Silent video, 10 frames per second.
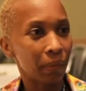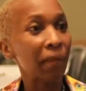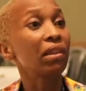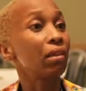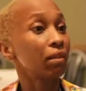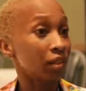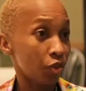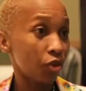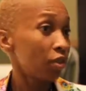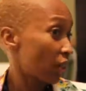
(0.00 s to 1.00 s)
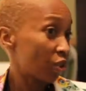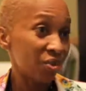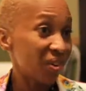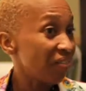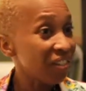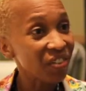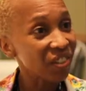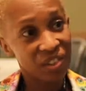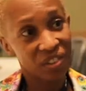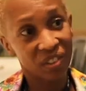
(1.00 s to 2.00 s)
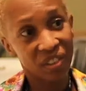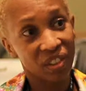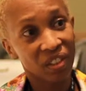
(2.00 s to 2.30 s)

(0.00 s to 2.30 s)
but then it's a geographic region.